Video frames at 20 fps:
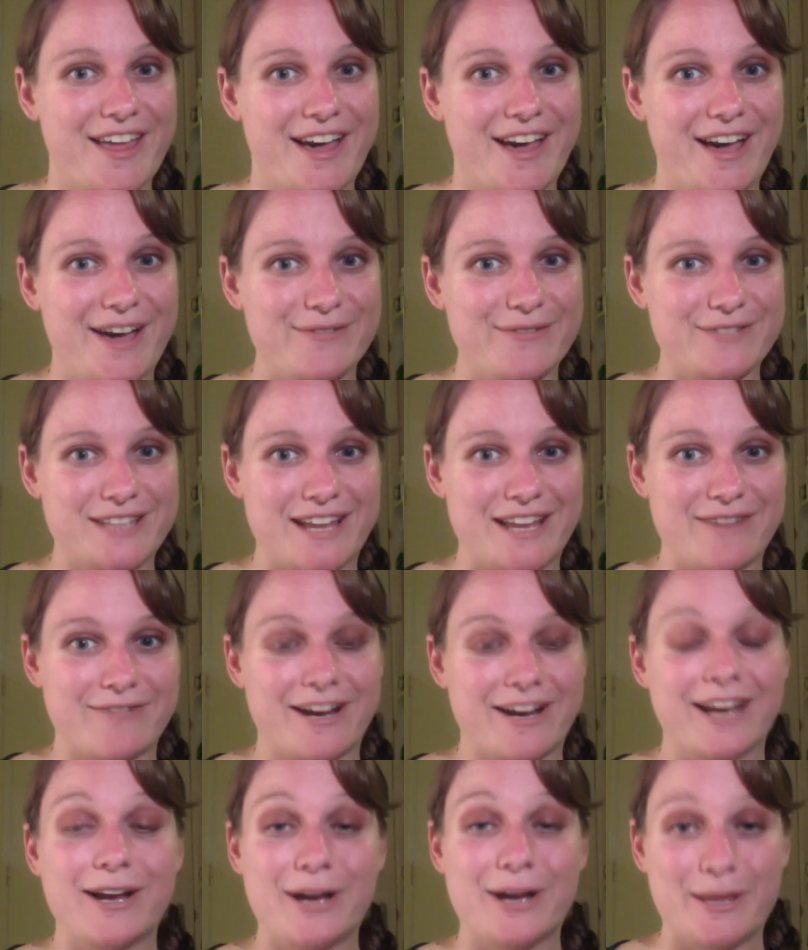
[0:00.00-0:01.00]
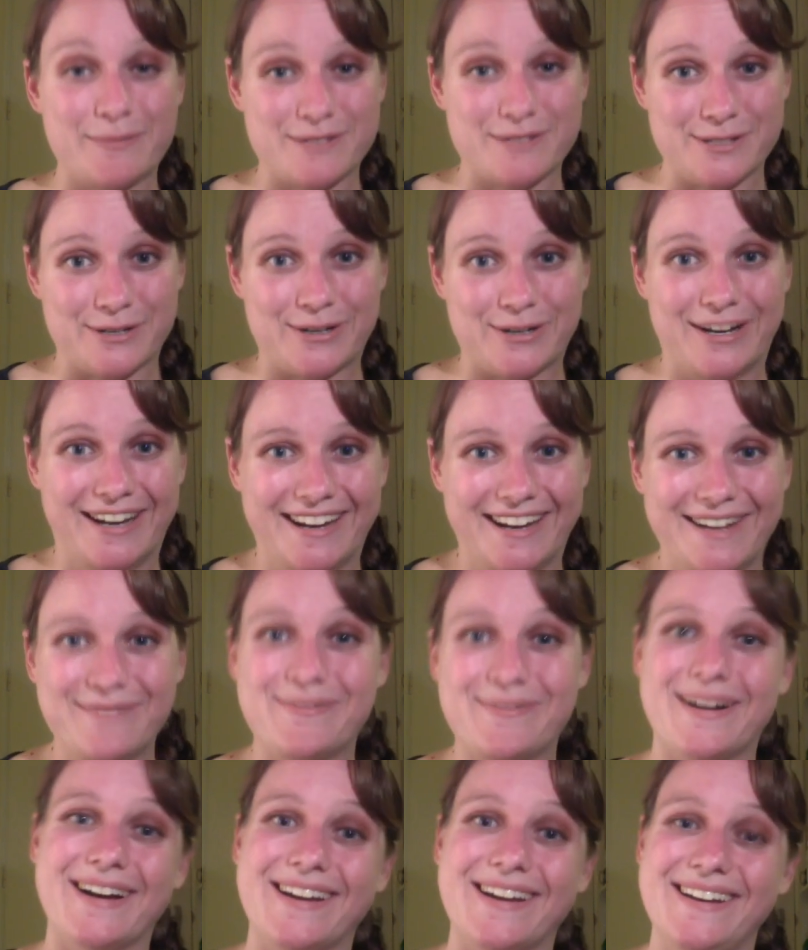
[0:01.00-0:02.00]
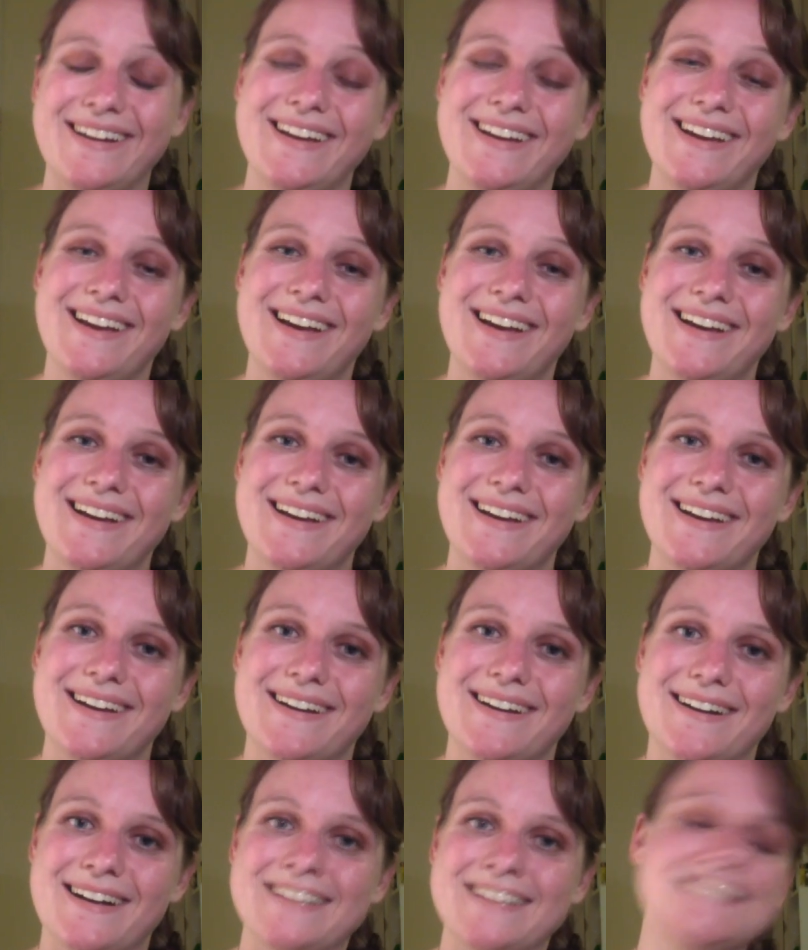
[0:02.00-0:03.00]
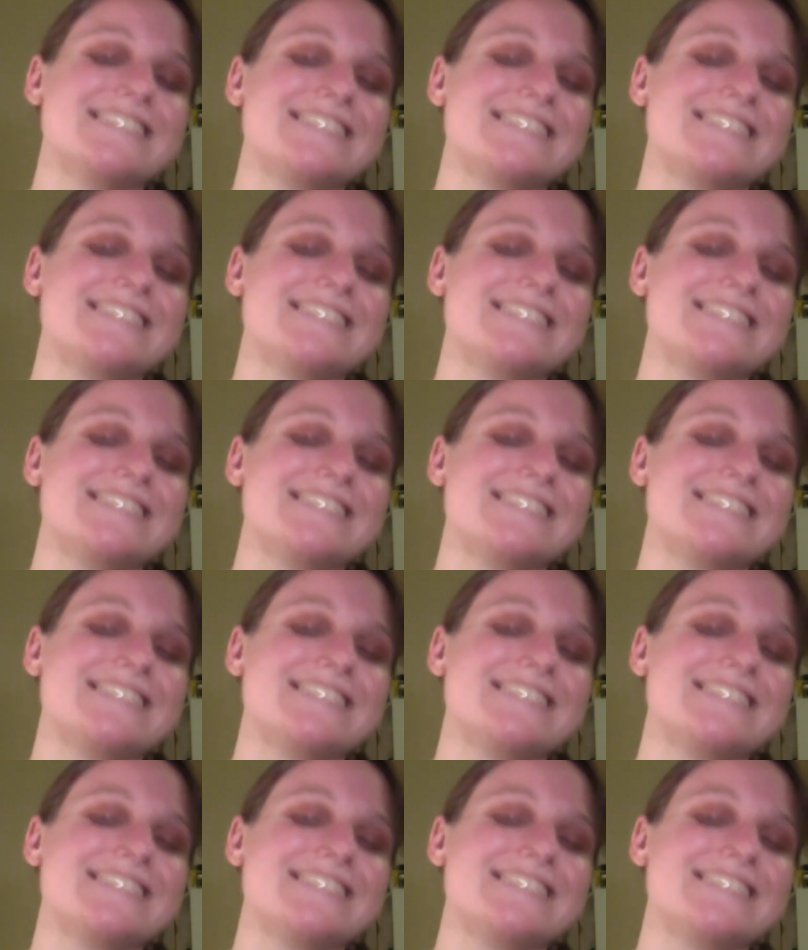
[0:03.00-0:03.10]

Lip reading: After that rant, I am sorry, but I